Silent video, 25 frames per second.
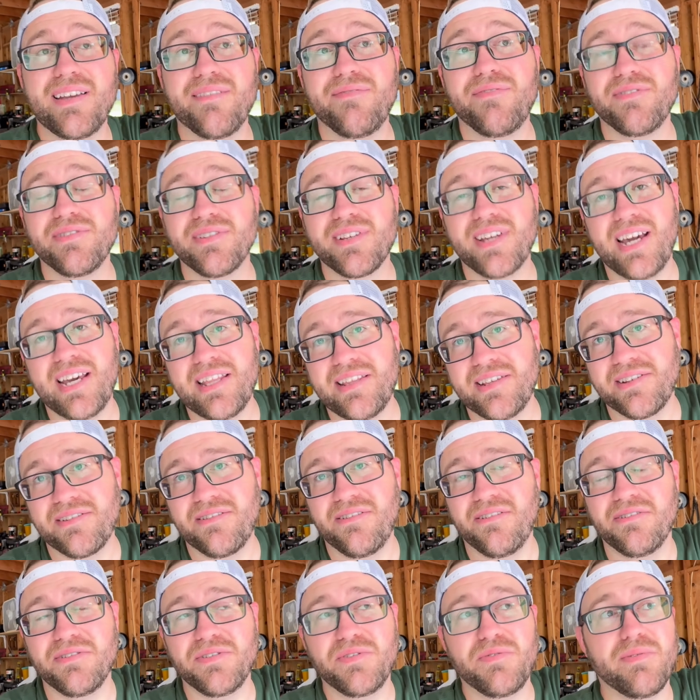first got this
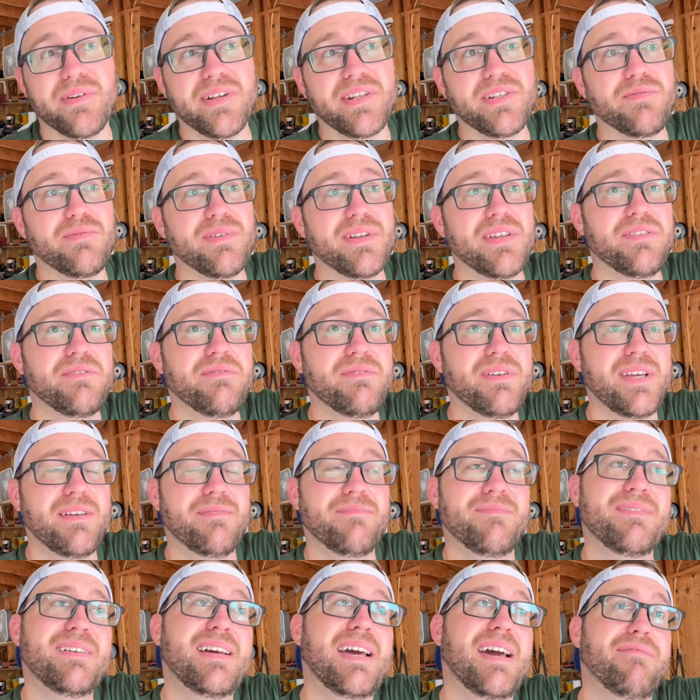car in 2023.
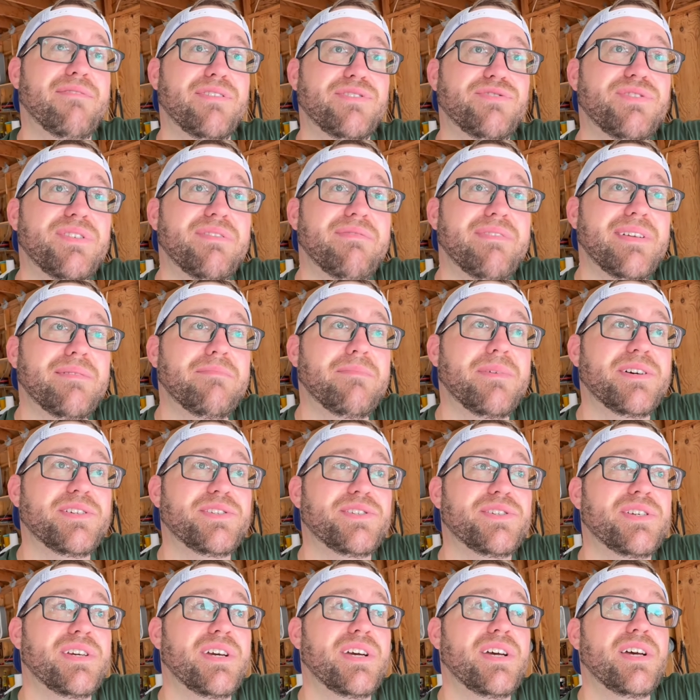Have I driven it
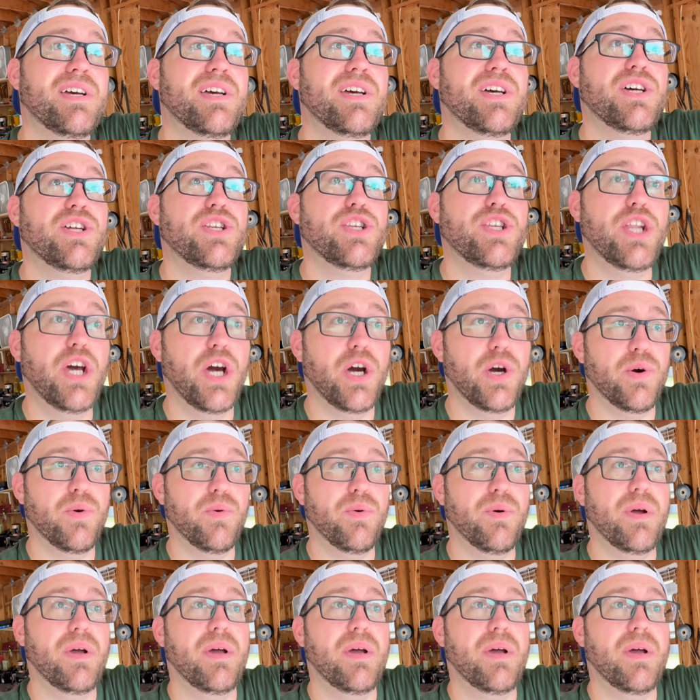much? No.